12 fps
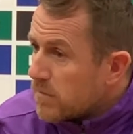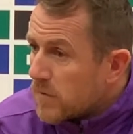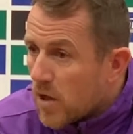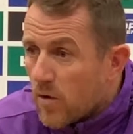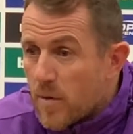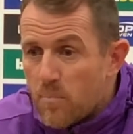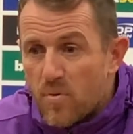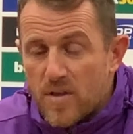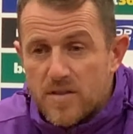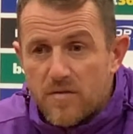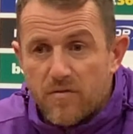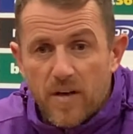you know an
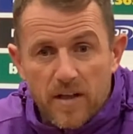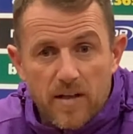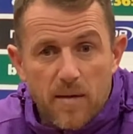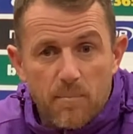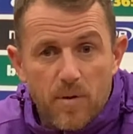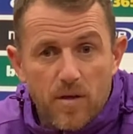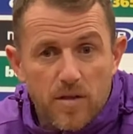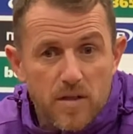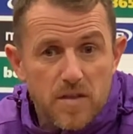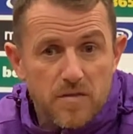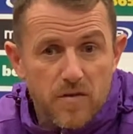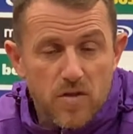impressive Frank Lampard in
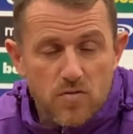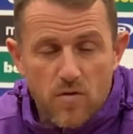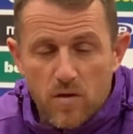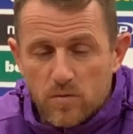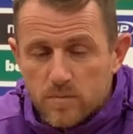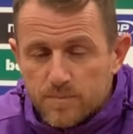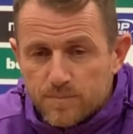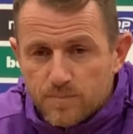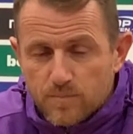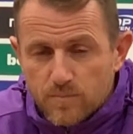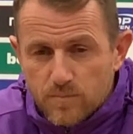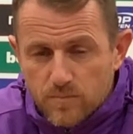his first role.
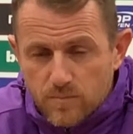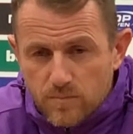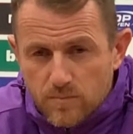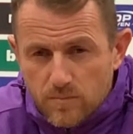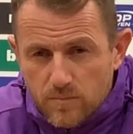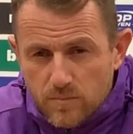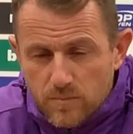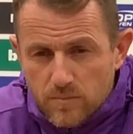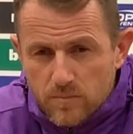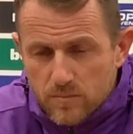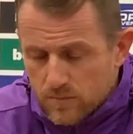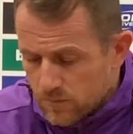The weather
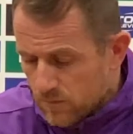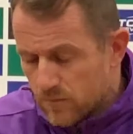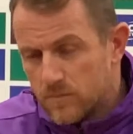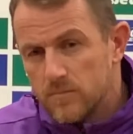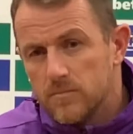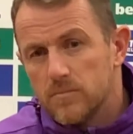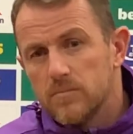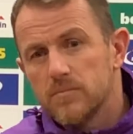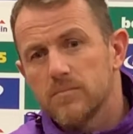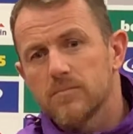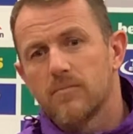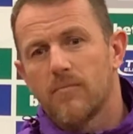forecast is not
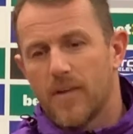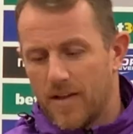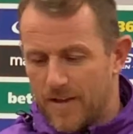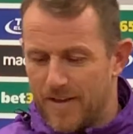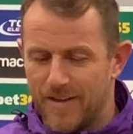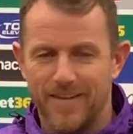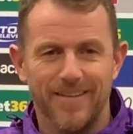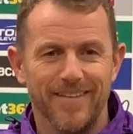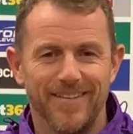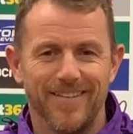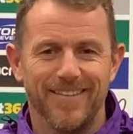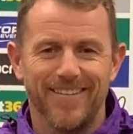great for tomorrow, so
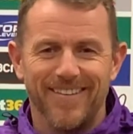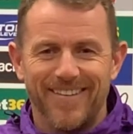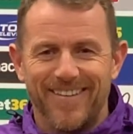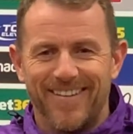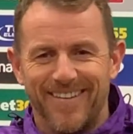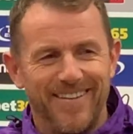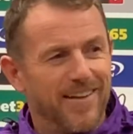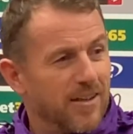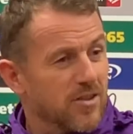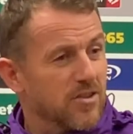it'll be um, a